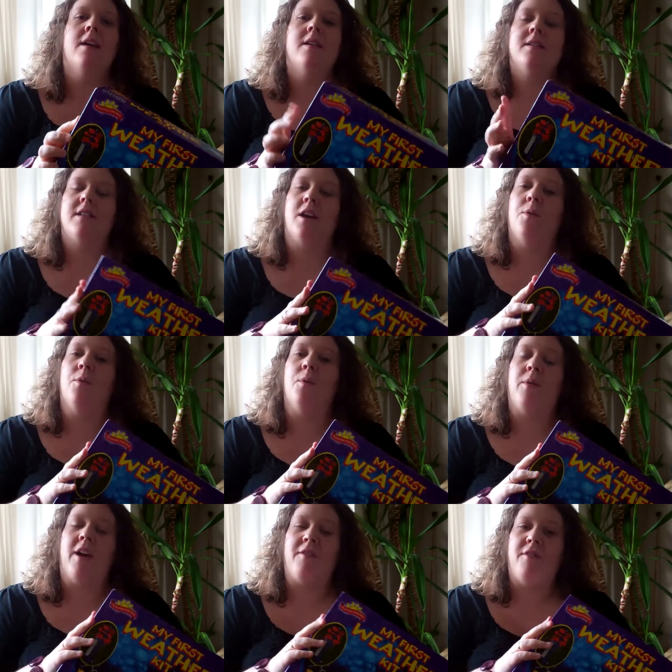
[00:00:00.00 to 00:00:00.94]
So
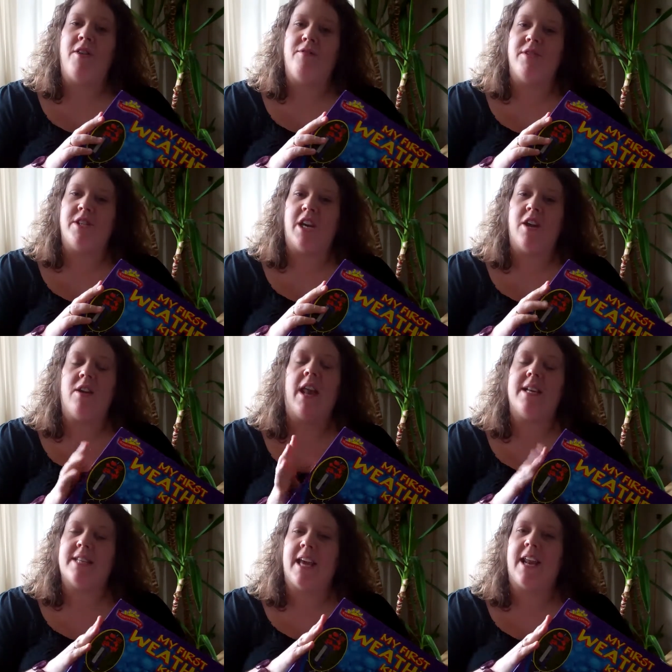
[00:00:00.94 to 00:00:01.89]
without further ado,
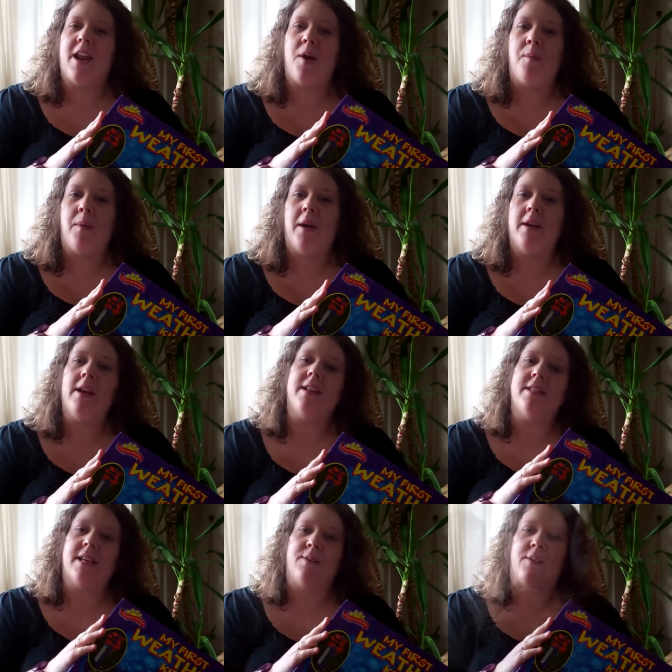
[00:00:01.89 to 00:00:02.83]
let's get it open and
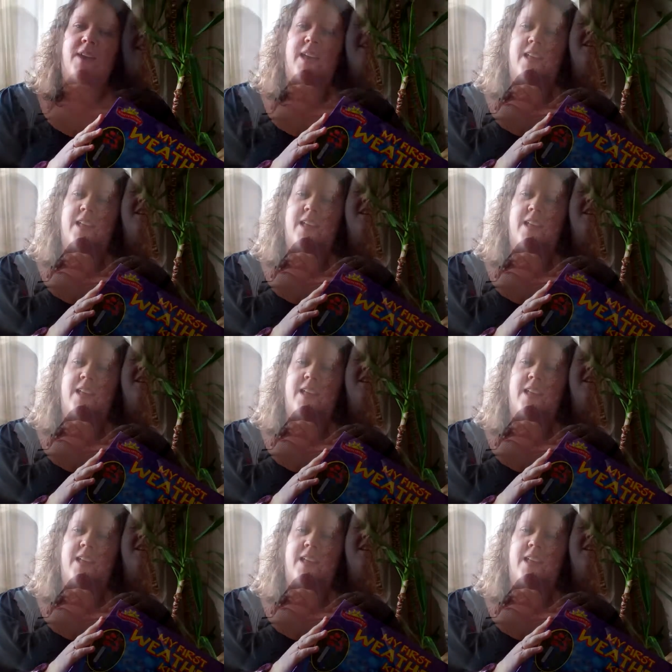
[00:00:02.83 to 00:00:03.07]
see what the